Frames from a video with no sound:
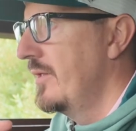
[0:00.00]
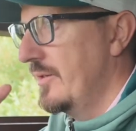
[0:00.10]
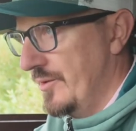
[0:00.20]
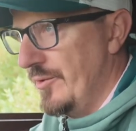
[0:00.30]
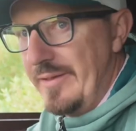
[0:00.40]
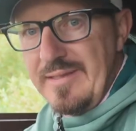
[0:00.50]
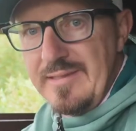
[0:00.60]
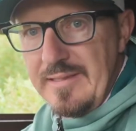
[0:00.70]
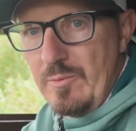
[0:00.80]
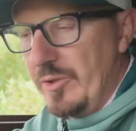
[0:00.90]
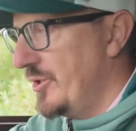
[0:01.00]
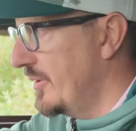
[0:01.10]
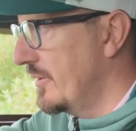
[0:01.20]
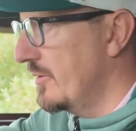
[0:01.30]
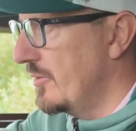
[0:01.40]
so you can see what you
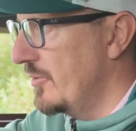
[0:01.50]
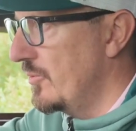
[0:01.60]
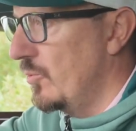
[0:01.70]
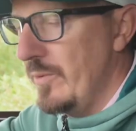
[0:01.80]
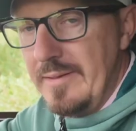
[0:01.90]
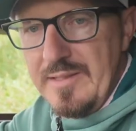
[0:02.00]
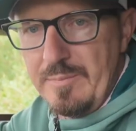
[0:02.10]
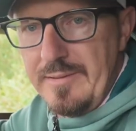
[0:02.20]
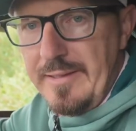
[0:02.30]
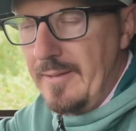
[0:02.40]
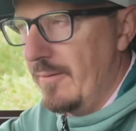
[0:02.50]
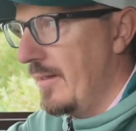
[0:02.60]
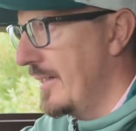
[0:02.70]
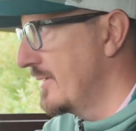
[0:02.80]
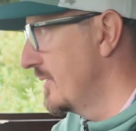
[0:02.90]
can do with this particular
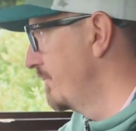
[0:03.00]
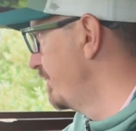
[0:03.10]
lens.